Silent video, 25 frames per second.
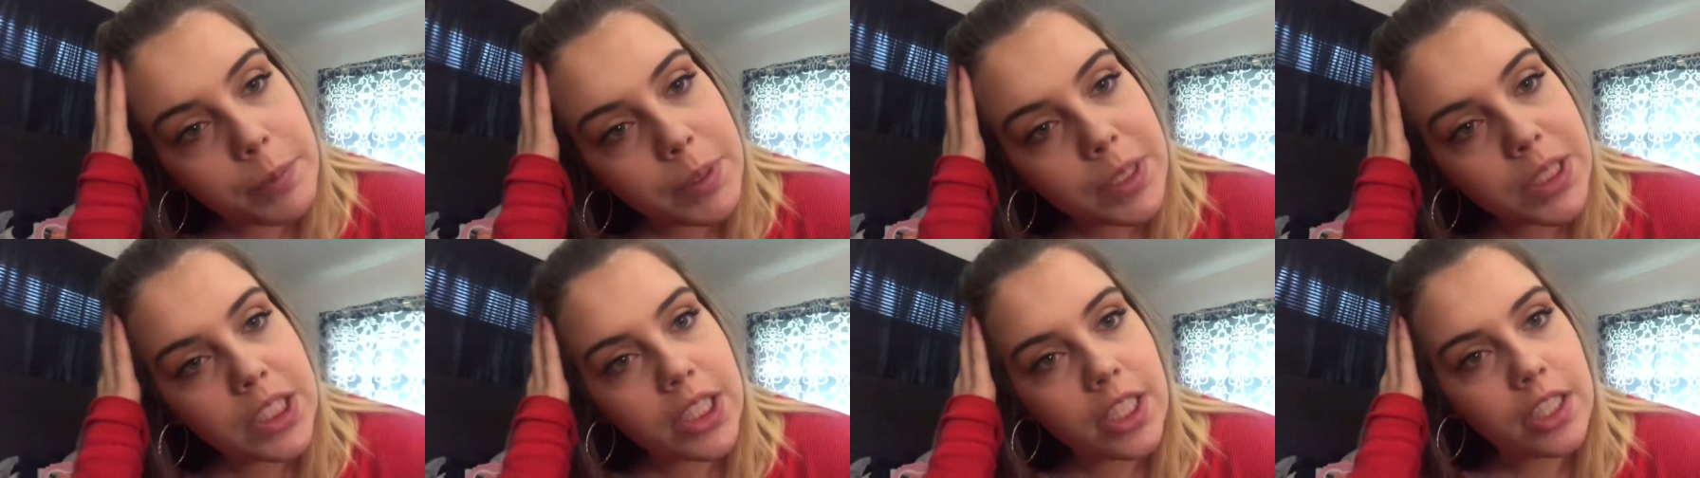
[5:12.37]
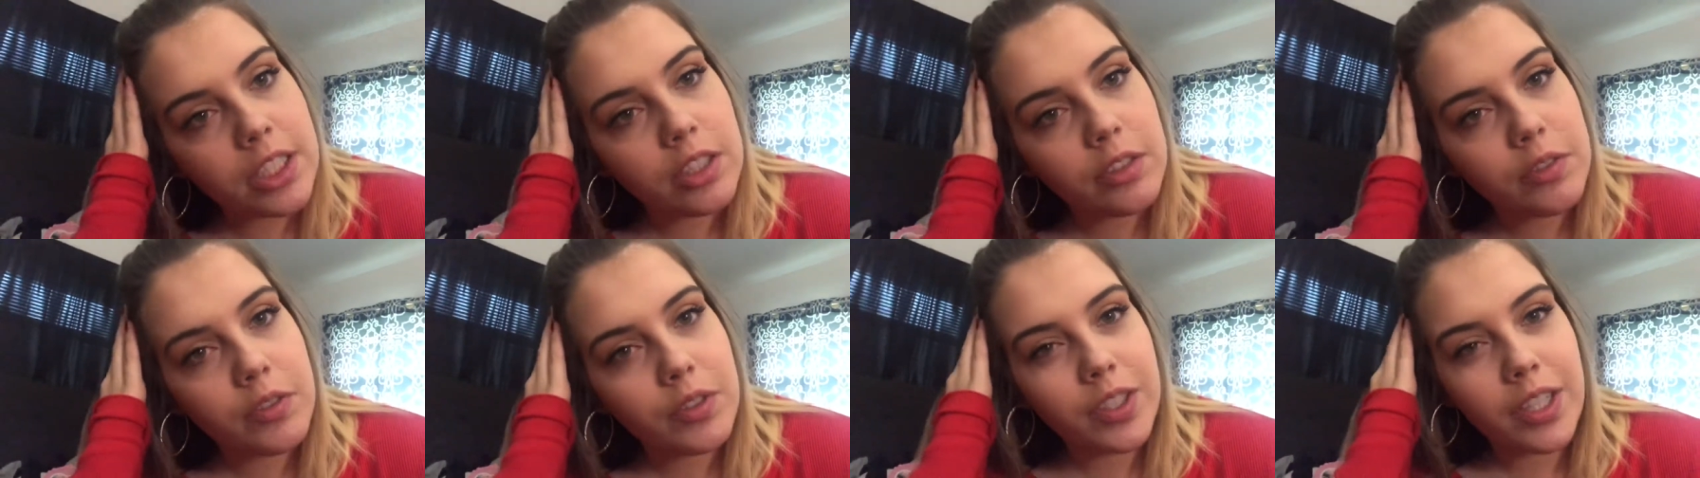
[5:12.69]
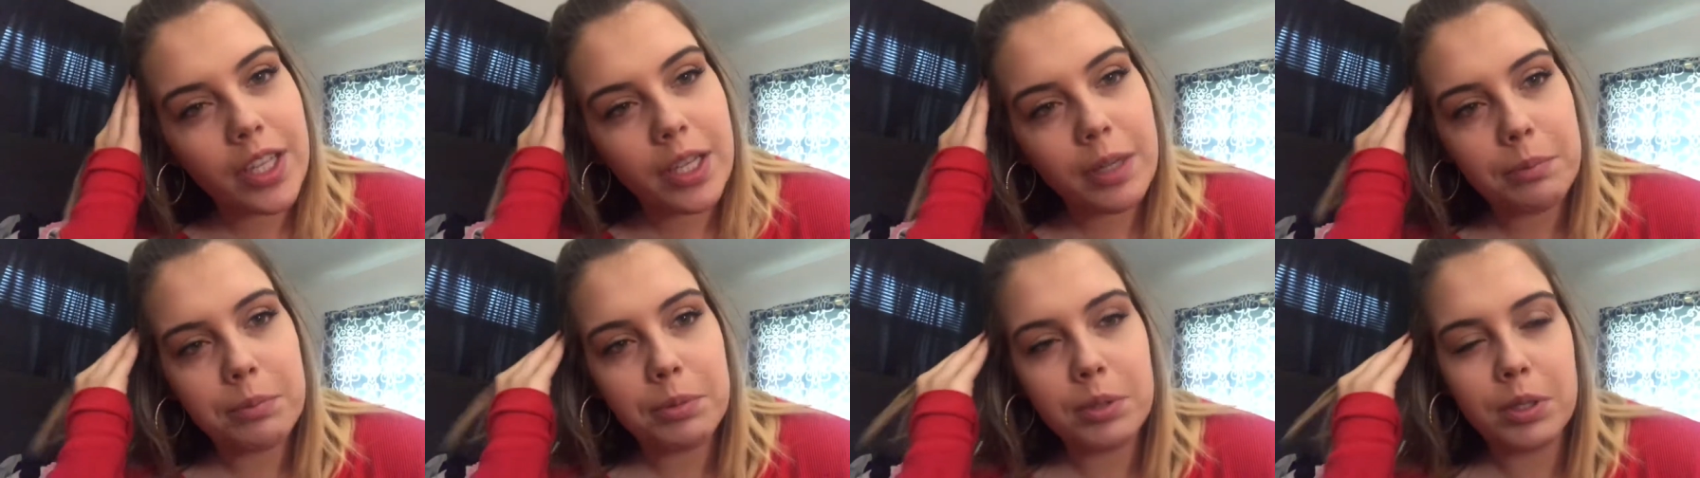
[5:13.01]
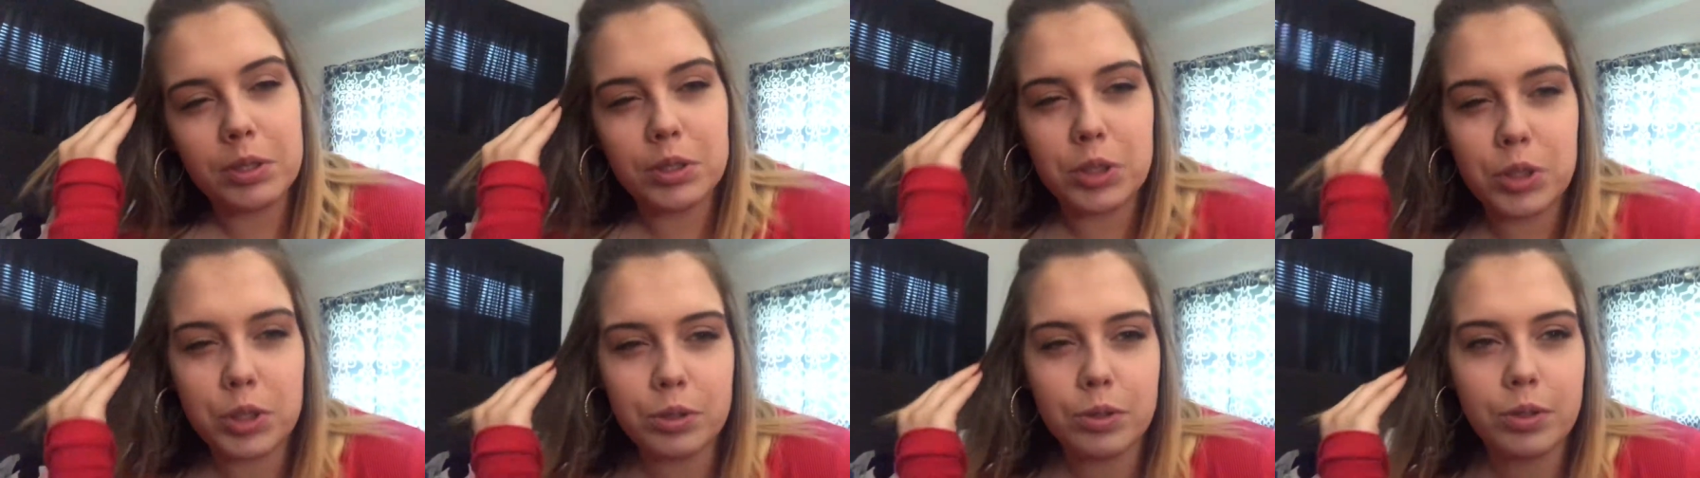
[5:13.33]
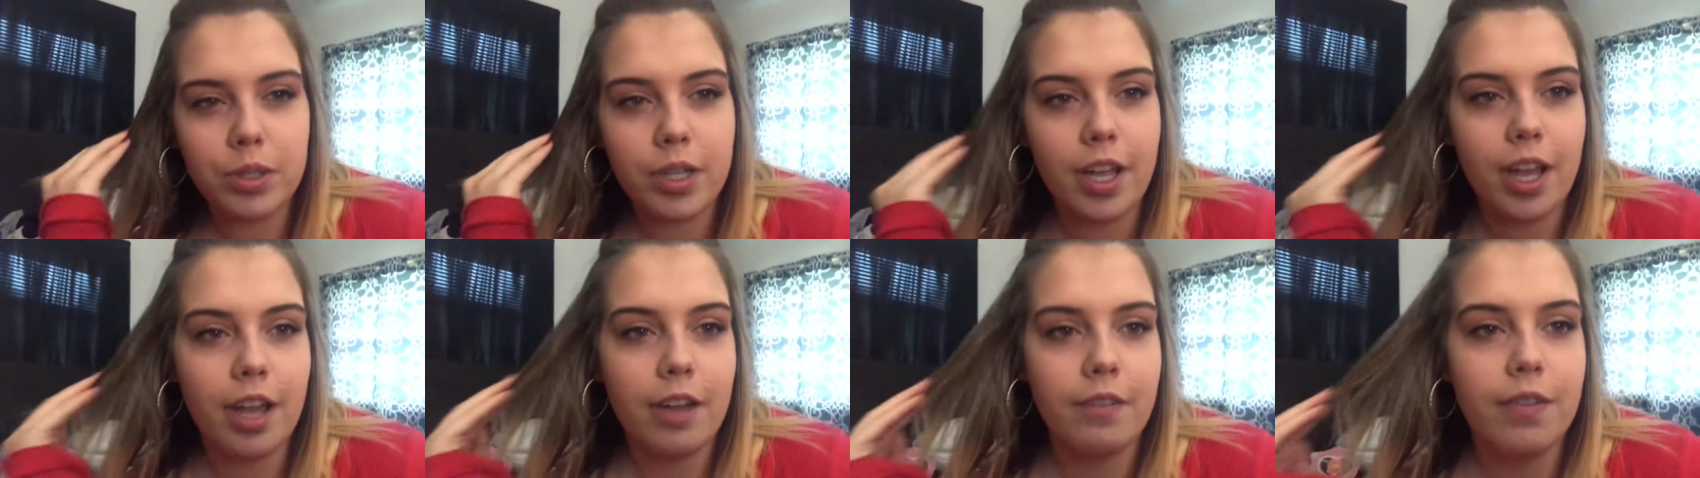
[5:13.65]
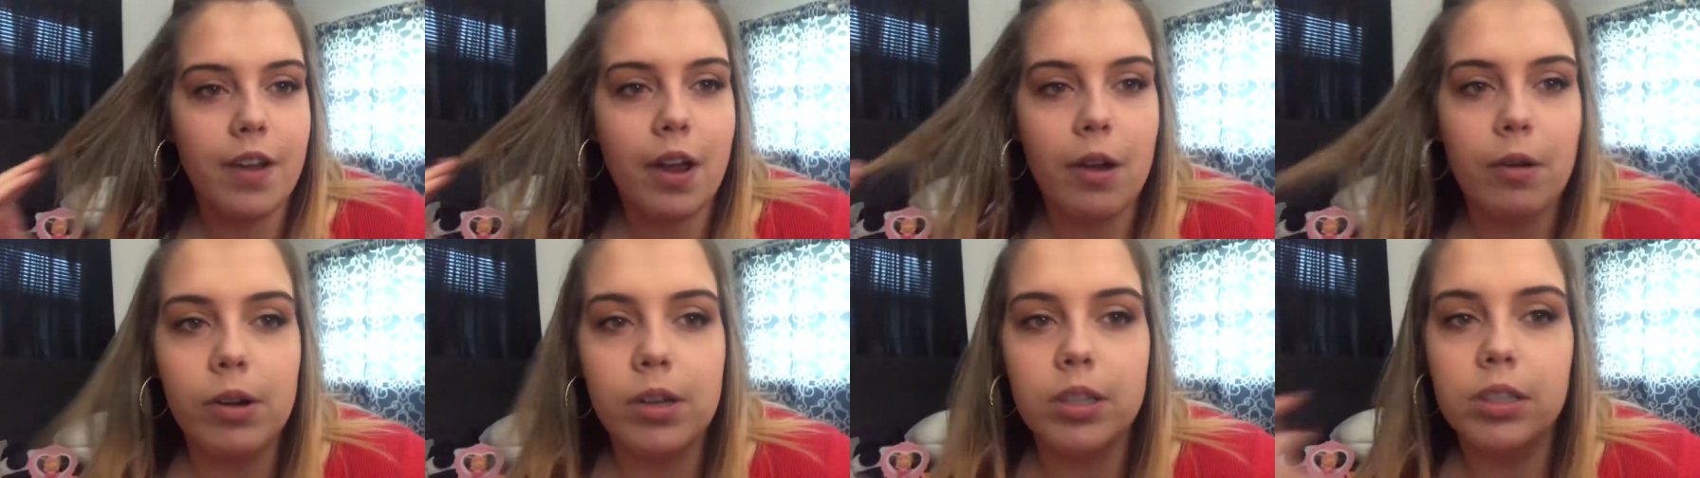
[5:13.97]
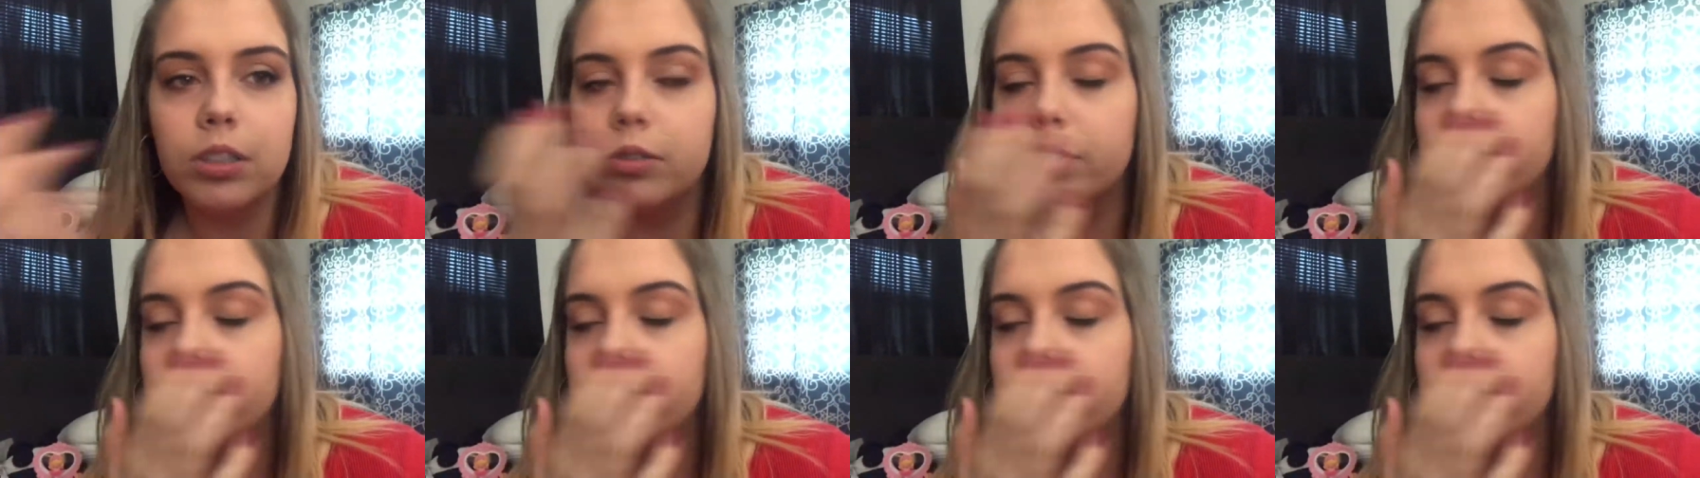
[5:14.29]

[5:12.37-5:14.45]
We stayed there for like about two and a half hours,